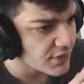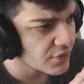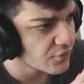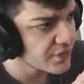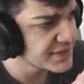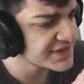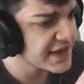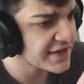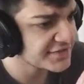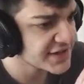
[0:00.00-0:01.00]
we beat
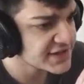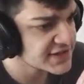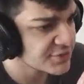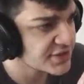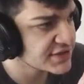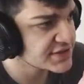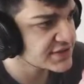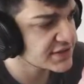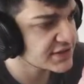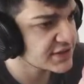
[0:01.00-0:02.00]
that phase pretty
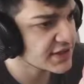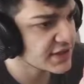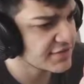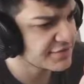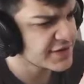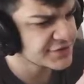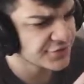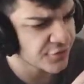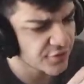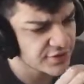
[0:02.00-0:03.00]
easily. Phase
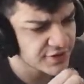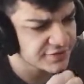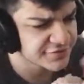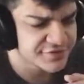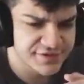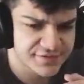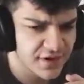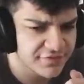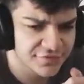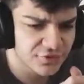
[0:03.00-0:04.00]
4 of
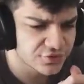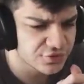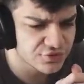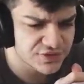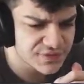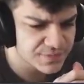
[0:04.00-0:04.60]
floor 2 is